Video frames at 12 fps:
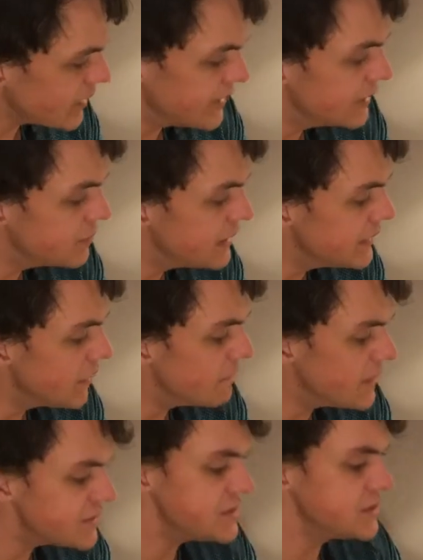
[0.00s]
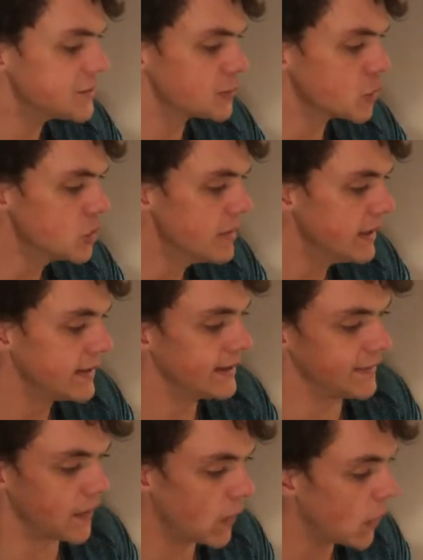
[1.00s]
It had been the messiest room
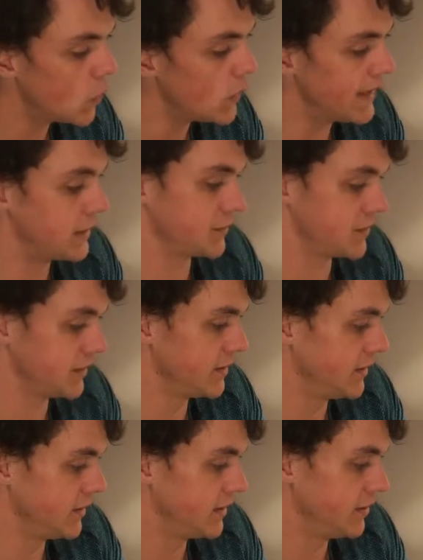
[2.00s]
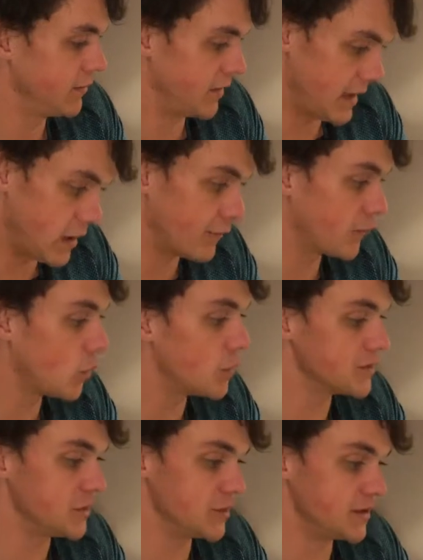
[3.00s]
in the whole house, but now of
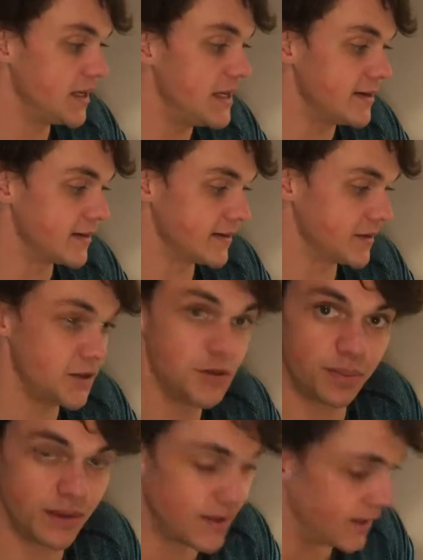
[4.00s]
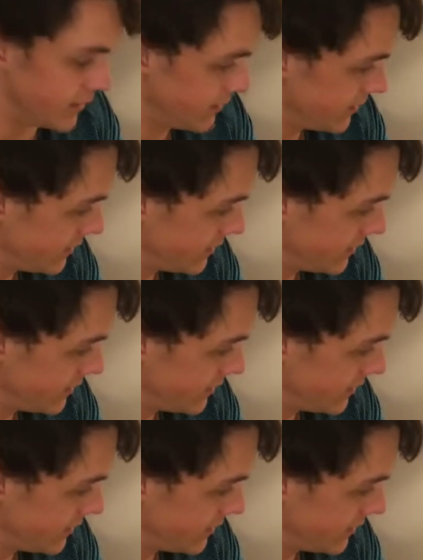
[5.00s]
course it was neat as a new pin.